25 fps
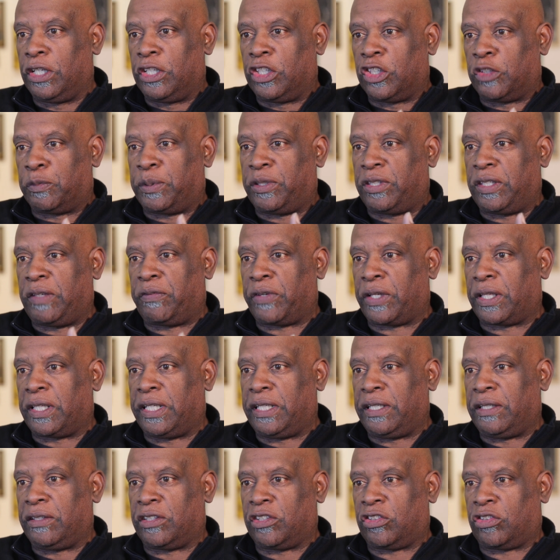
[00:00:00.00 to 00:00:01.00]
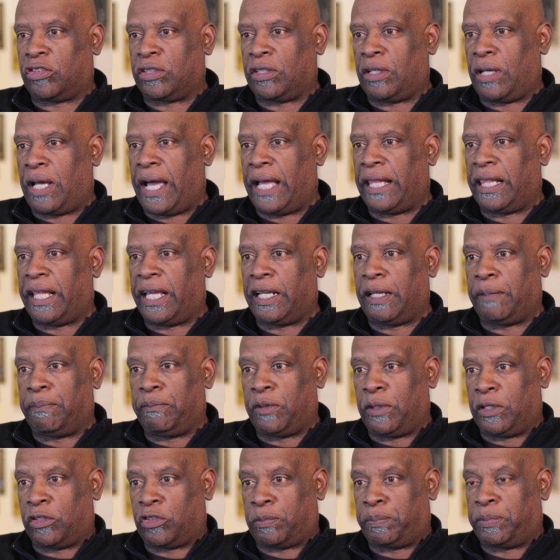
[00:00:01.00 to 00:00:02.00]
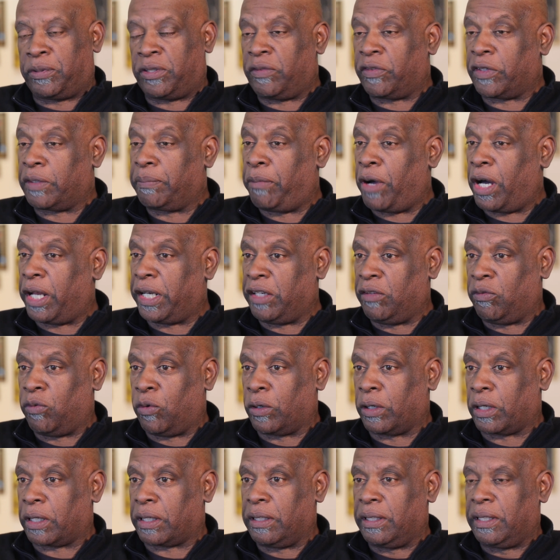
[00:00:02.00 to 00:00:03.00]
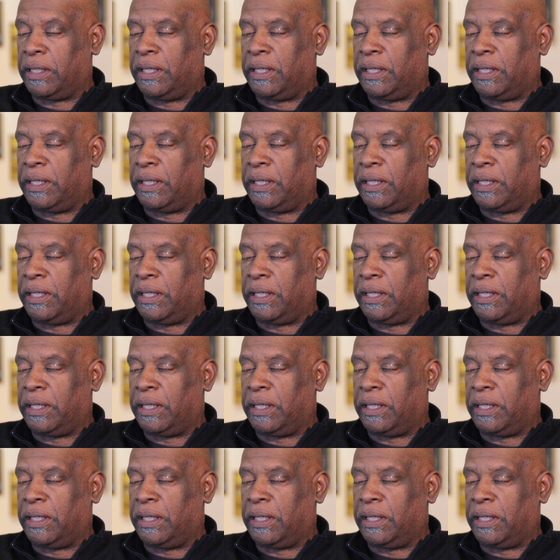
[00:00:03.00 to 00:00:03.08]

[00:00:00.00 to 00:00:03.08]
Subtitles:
specifically just to highlight a specific body of work